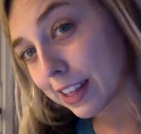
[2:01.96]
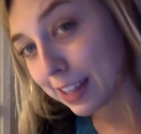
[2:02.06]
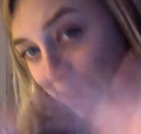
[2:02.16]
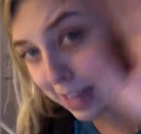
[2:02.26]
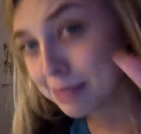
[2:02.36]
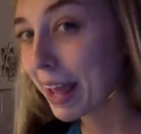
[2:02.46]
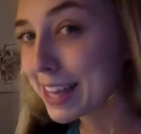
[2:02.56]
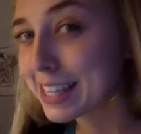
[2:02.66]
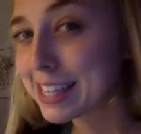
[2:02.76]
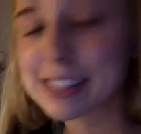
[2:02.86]
land
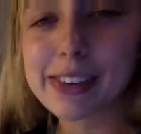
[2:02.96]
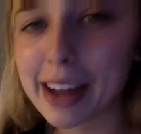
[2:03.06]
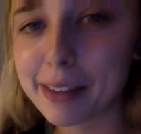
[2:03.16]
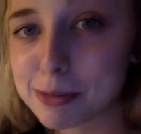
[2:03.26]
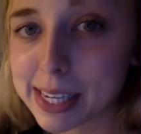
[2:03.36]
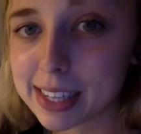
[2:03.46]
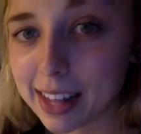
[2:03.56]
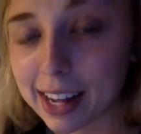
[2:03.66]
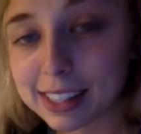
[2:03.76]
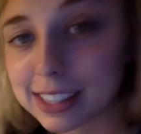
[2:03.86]
masses don't have to be exact,